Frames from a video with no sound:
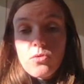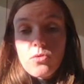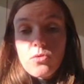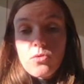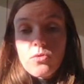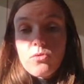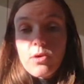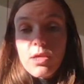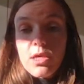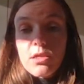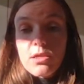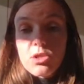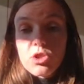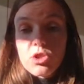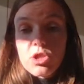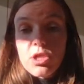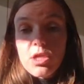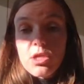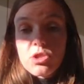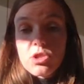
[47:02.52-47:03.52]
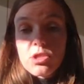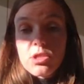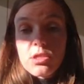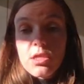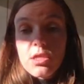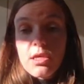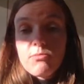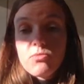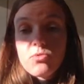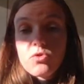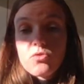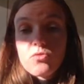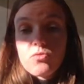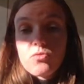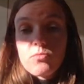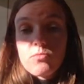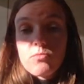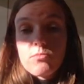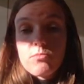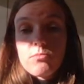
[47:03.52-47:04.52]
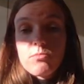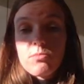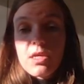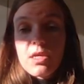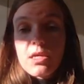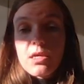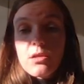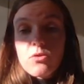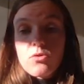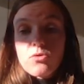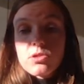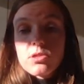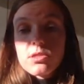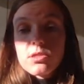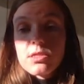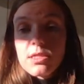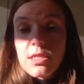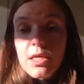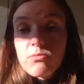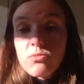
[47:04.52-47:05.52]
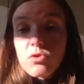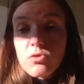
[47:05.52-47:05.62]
quickly change the name to make it look the same.